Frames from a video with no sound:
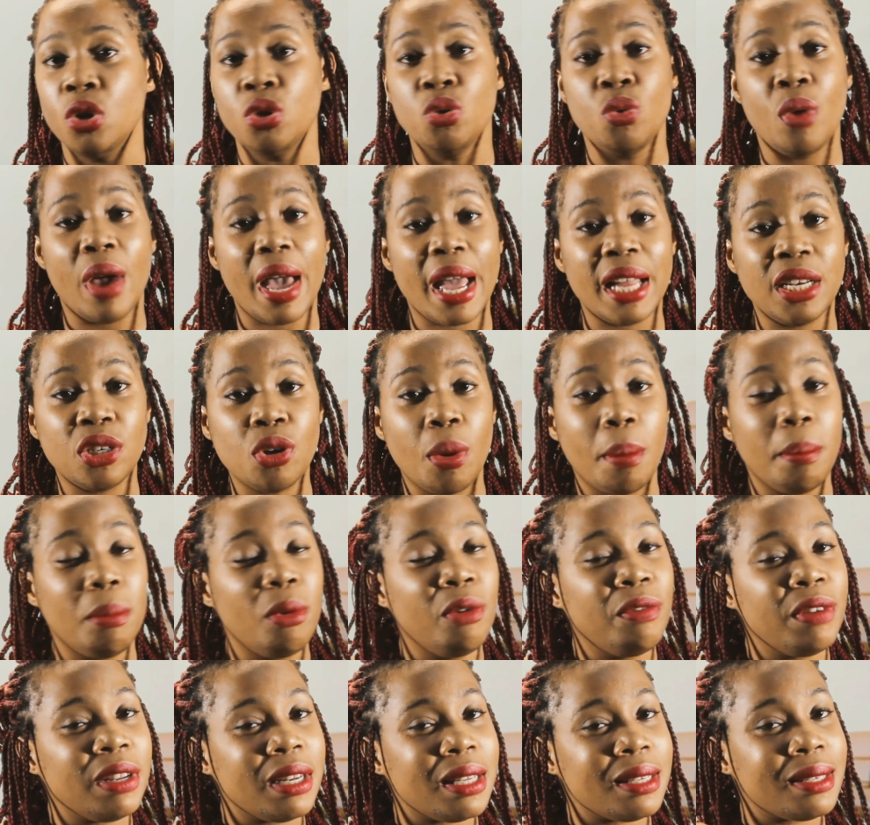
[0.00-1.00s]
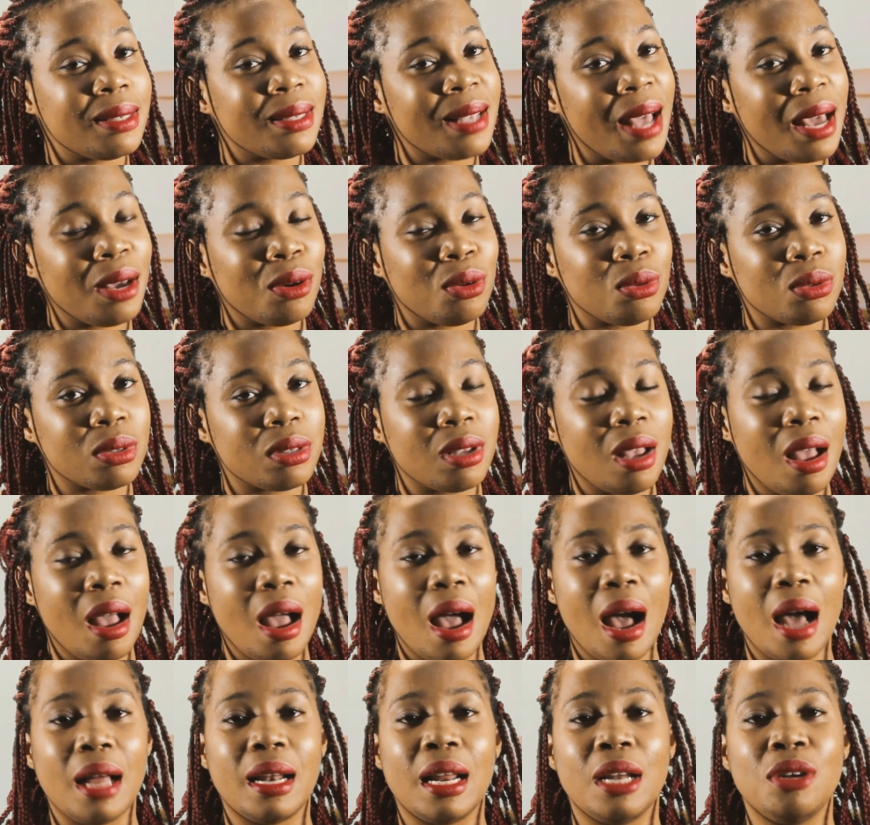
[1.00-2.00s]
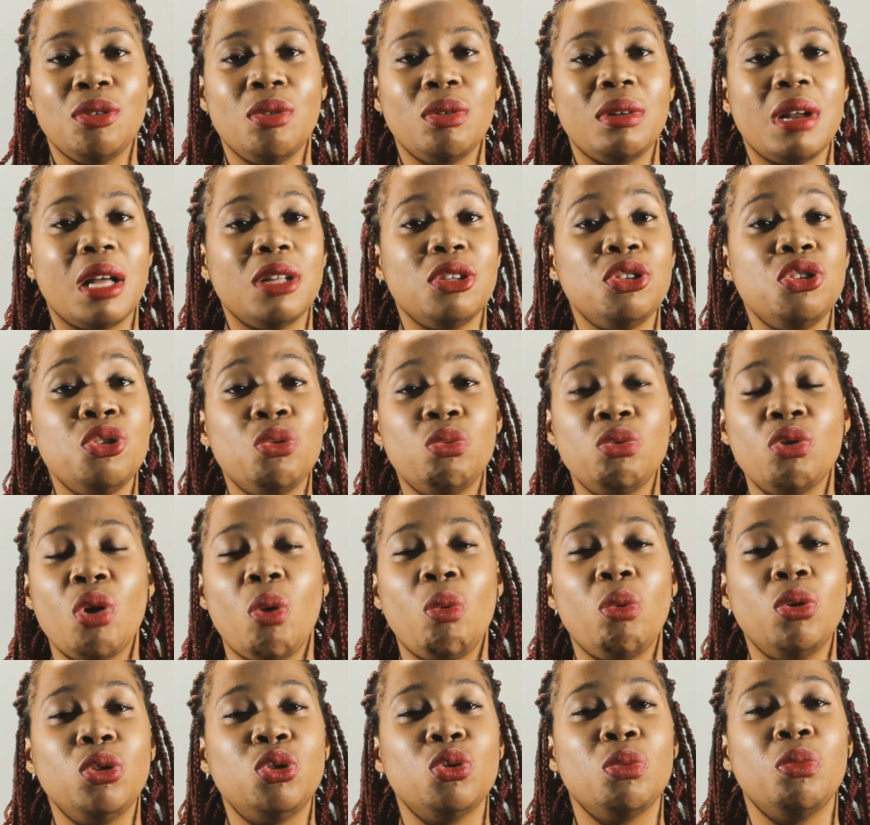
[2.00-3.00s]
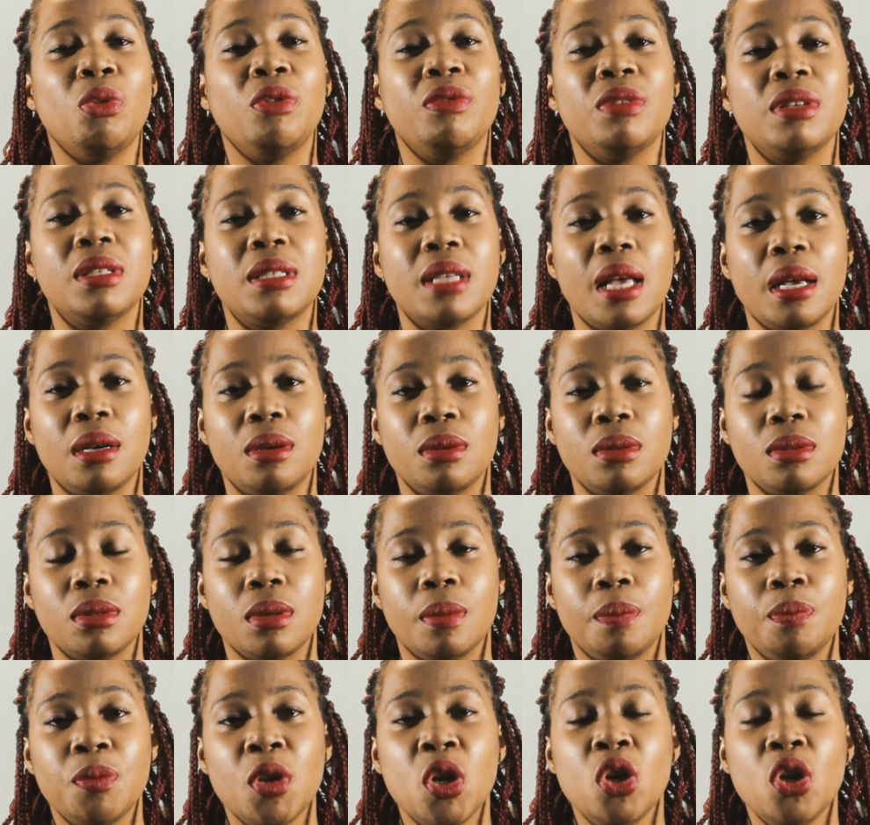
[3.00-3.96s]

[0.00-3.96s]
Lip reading: You end up moving in circles, and I know that you will not want to move in circles.